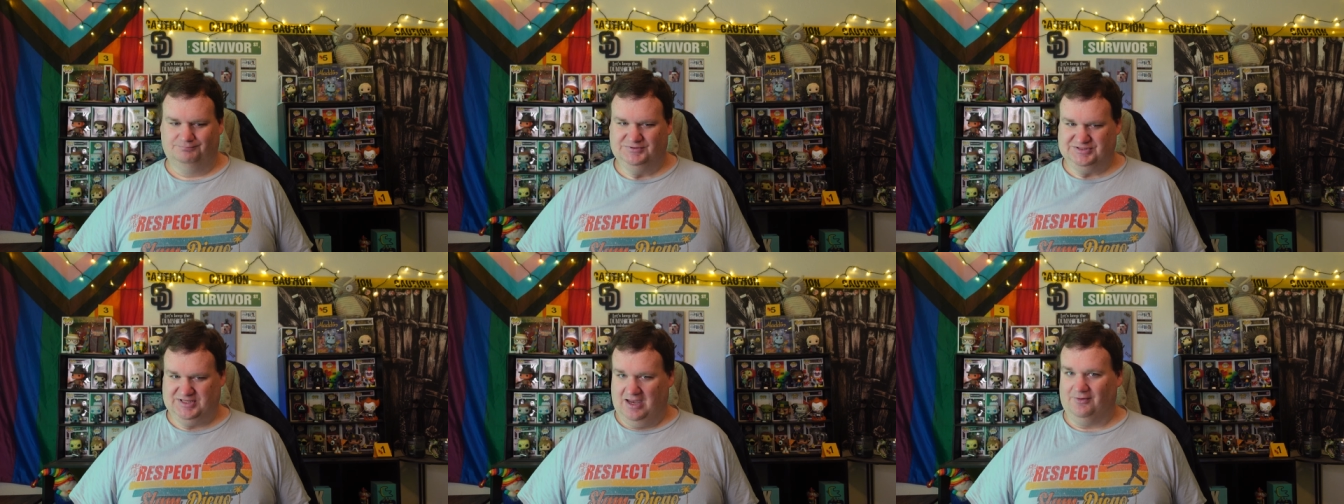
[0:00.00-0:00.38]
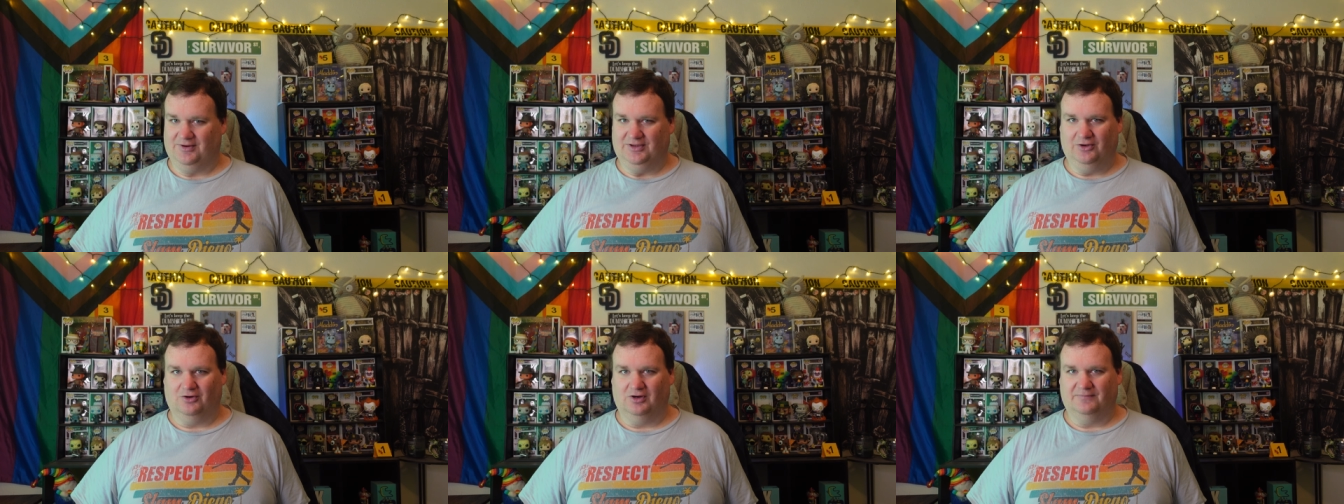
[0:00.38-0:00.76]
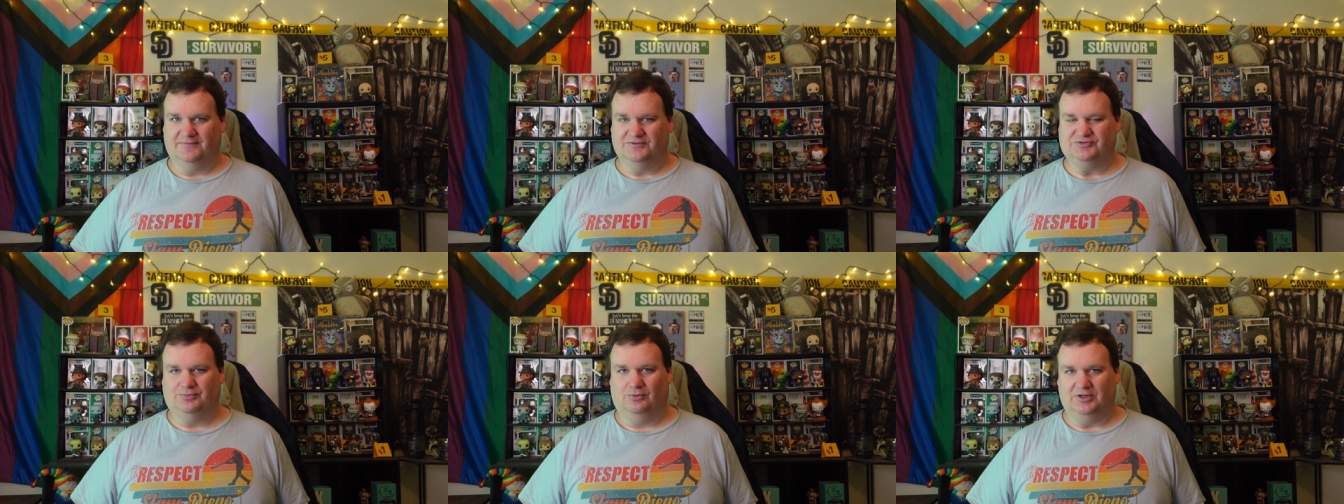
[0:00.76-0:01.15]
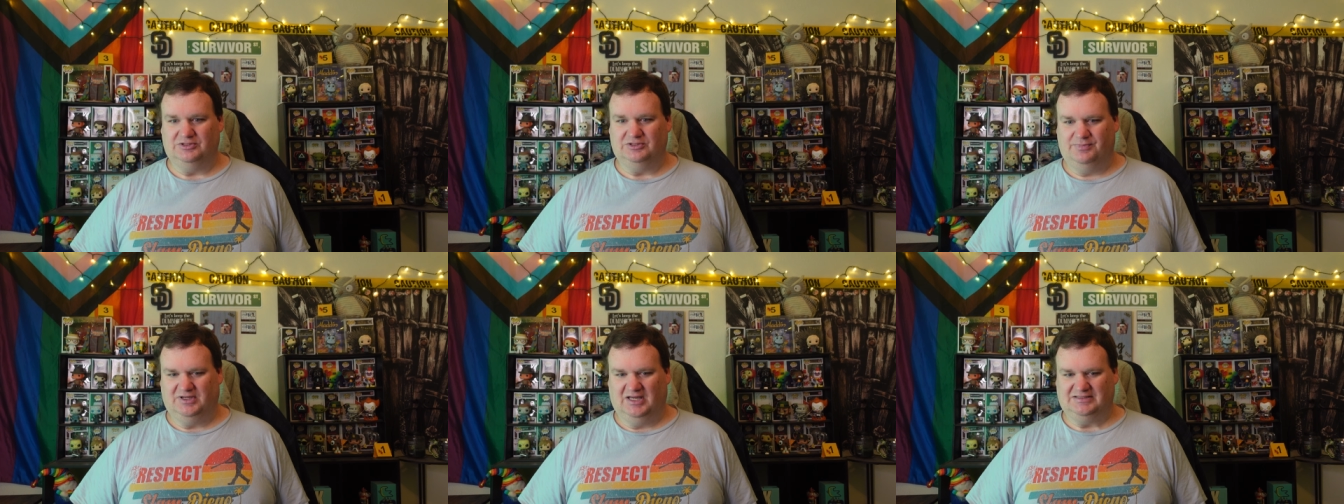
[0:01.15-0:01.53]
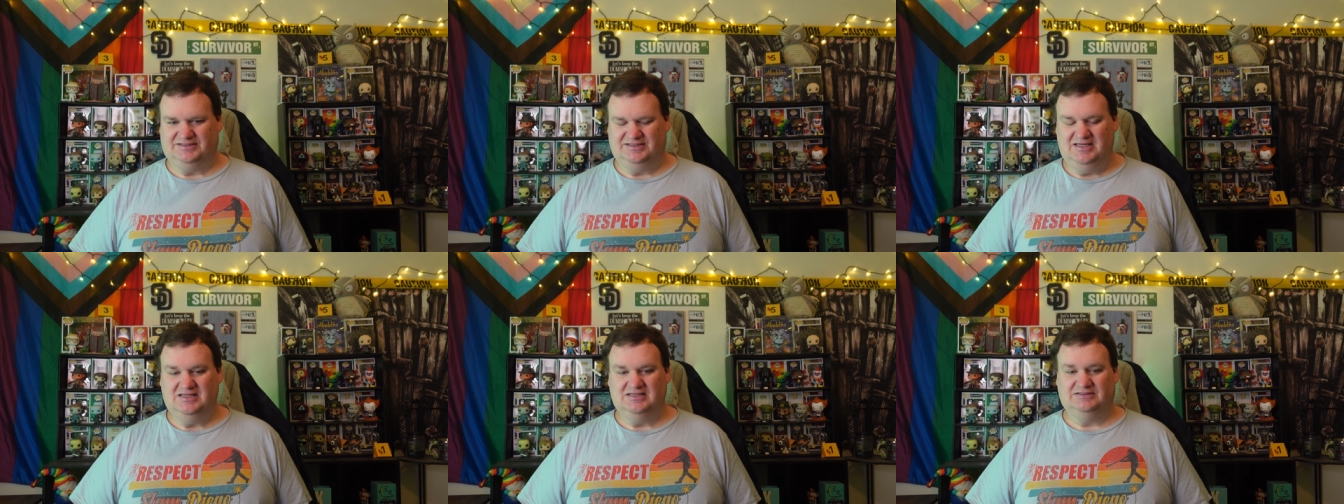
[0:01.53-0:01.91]
scaring her at this point
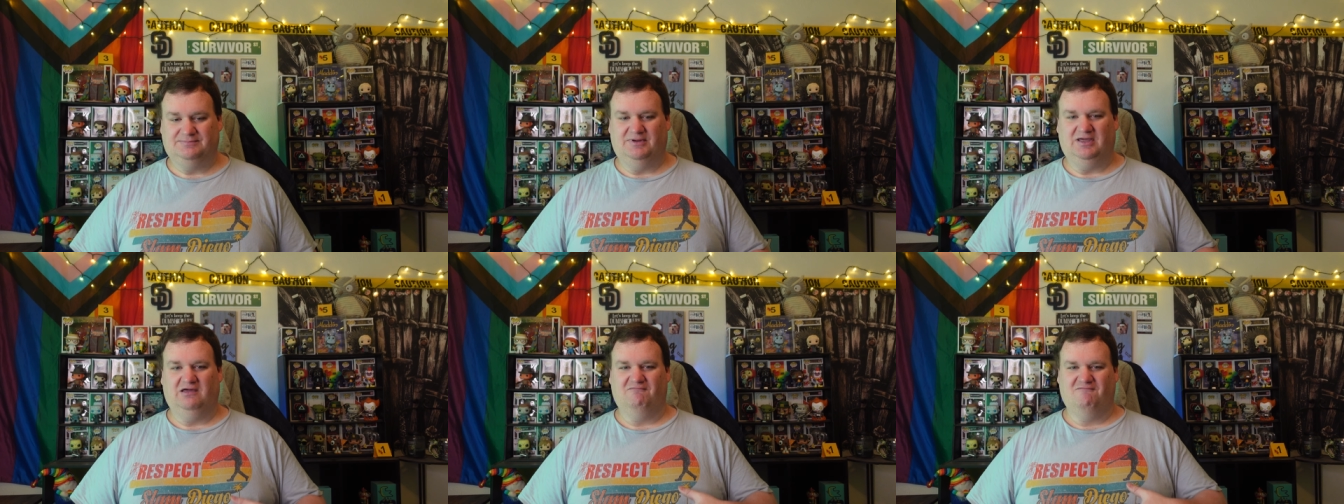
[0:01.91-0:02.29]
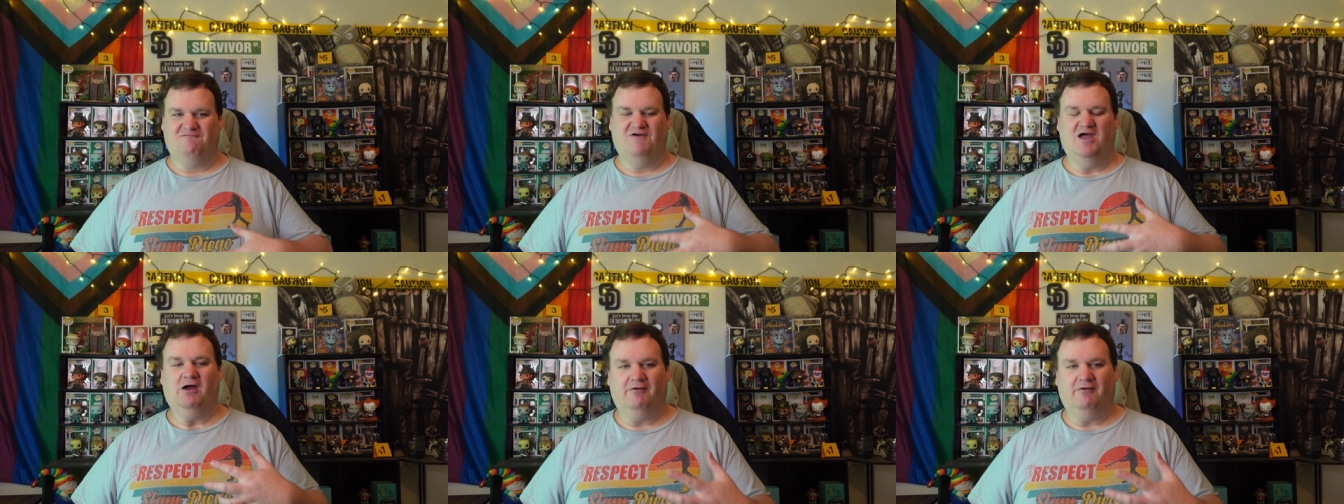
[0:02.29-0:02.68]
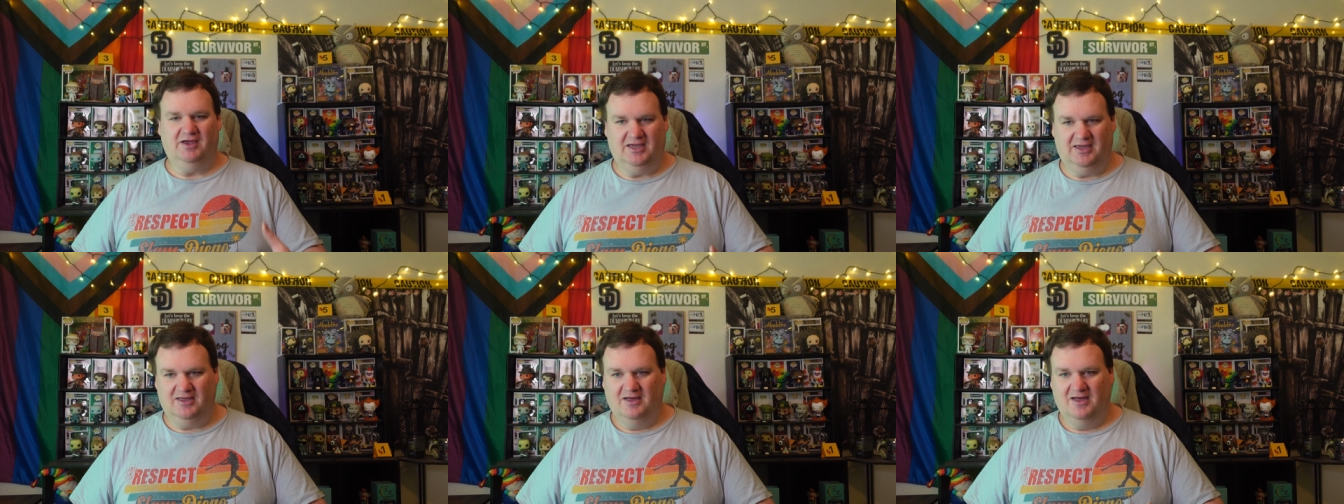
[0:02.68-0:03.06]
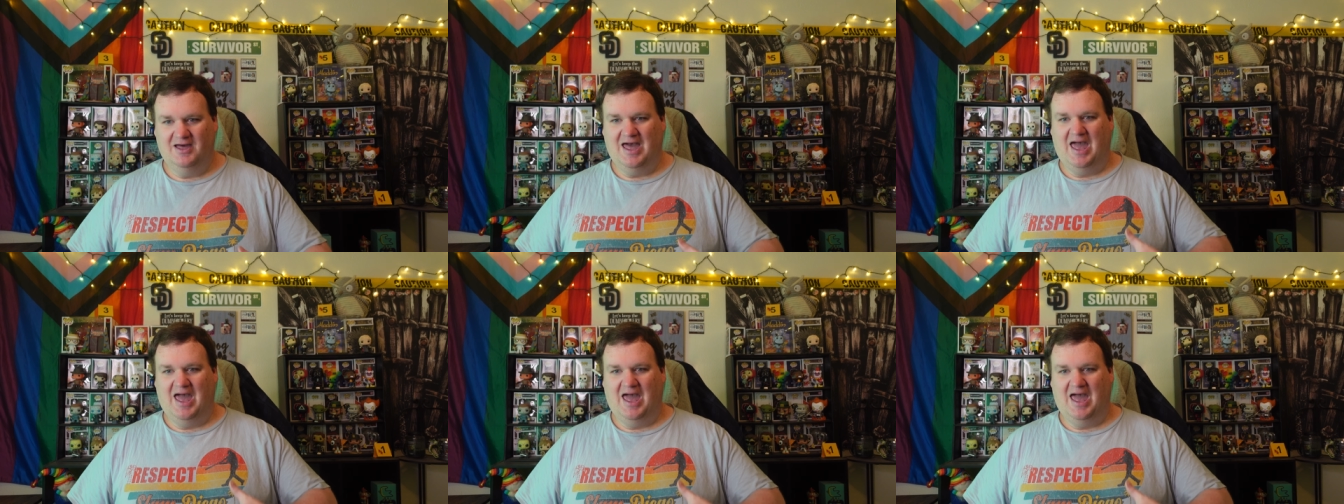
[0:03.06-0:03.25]
because he is being very